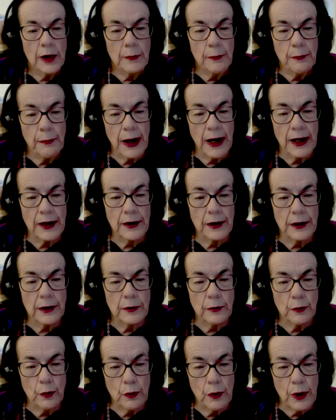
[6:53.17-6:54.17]
But
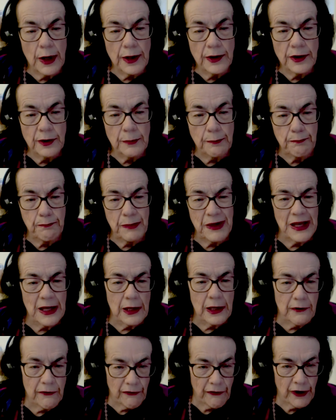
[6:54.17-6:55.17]
where the
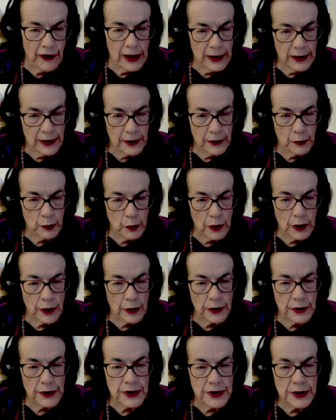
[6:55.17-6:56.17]
big failure
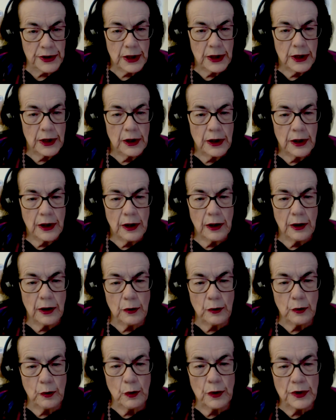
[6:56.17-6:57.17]
was
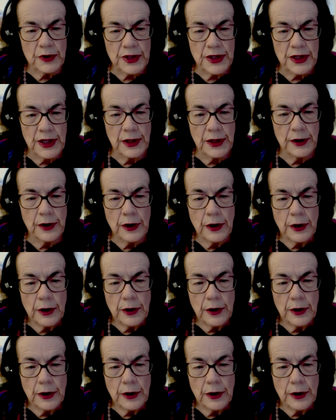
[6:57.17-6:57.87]
in